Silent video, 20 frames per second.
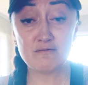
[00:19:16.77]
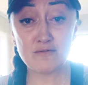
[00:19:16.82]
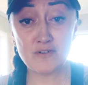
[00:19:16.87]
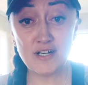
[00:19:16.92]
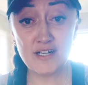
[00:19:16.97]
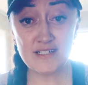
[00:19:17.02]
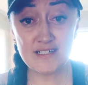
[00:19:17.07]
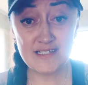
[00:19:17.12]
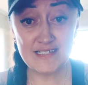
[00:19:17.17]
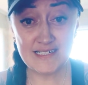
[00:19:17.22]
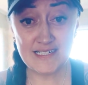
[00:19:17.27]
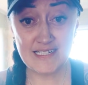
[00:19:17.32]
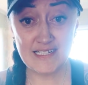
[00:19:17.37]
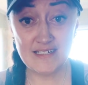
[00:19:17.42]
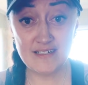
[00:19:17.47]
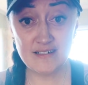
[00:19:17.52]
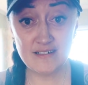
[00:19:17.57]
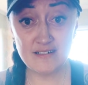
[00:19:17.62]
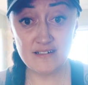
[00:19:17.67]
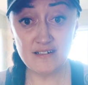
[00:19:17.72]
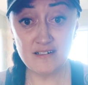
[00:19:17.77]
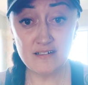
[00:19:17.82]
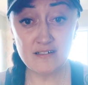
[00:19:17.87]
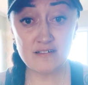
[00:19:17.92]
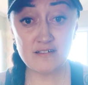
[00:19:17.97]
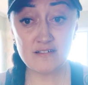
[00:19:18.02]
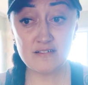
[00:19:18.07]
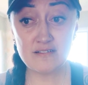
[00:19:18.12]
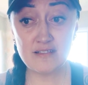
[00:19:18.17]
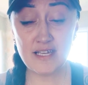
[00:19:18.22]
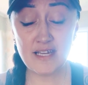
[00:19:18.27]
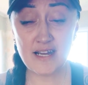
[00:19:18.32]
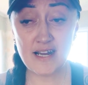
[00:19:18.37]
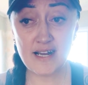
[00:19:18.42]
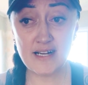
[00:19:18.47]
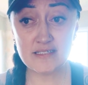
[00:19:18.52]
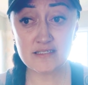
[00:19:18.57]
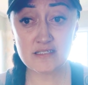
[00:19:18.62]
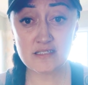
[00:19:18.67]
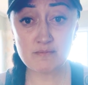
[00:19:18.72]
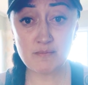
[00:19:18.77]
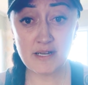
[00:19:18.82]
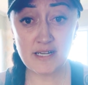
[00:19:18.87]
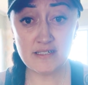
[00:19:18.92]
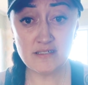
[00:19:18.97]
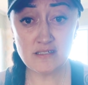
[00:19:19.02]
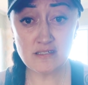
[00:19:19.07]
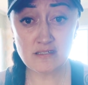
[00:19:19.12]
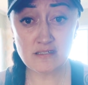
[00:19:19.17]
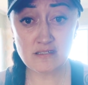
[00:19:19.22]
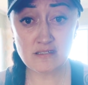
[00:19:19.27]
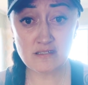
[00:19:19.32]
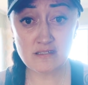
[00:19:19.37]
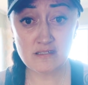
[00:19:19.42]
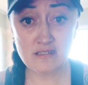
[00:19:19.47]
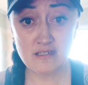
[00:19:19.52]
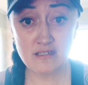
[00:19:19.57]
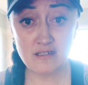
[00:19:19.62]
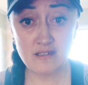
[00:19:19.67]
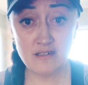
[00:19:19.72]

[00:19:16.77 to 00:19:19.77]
right in here, in that heart space.